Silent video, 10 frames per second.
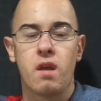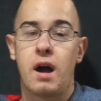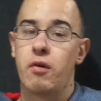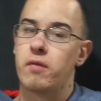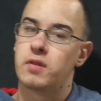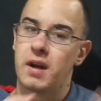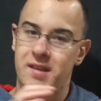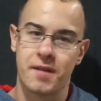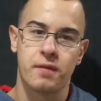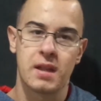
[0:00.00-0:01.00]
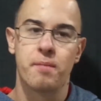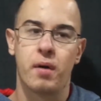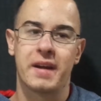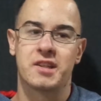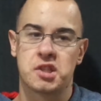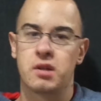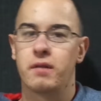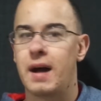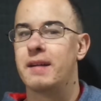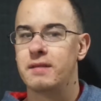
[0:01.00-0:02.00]
I would have done it differently, but it's still
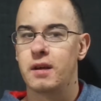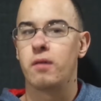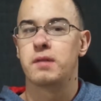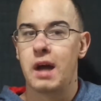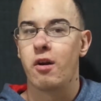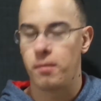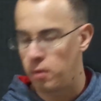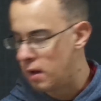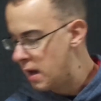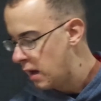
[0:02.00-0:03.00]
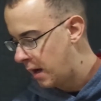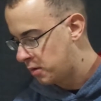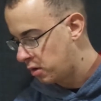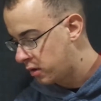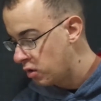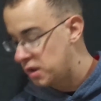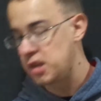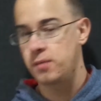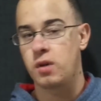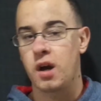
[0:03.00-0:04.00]
not, you know, terrible. Uh, so the two
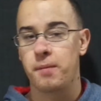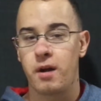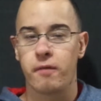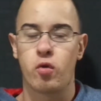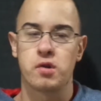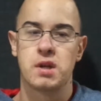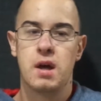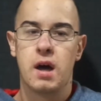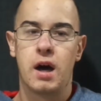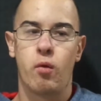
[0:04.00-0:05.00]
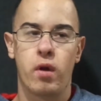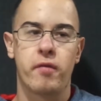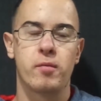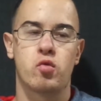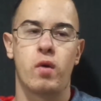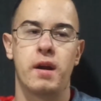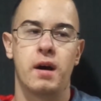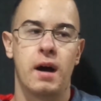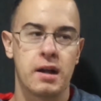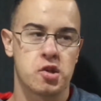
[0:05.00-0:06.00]
scenes I'm talking about, of course, uh, one of them is when
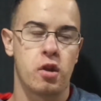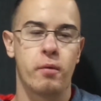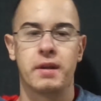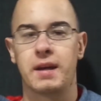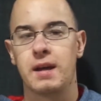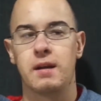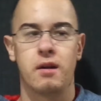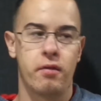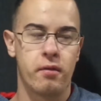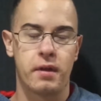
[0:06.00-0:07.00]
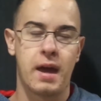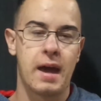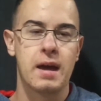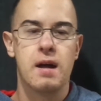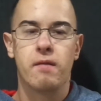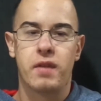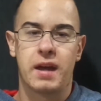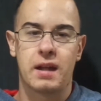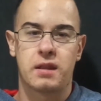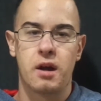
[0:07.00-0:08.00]
uh, Han Solo and they get, you know, the gang, they
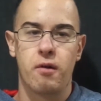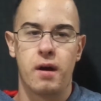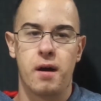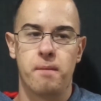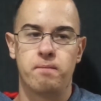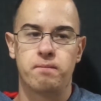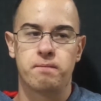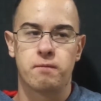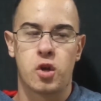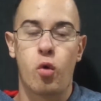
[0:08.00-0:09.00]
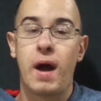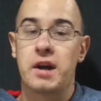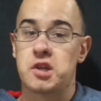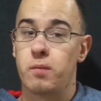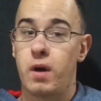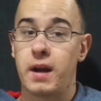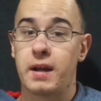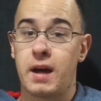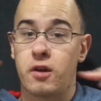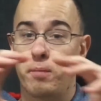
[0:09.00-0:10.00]
get their uh, coaxium, right, and
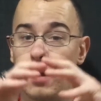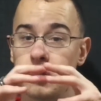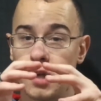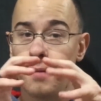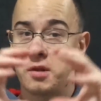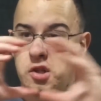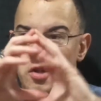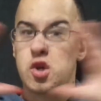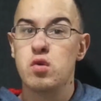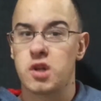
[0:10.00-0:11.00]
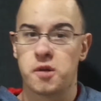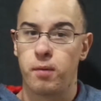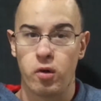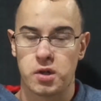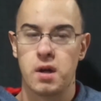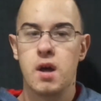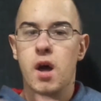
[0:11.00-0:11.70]
it kind of blows up, and it's a huge explosion.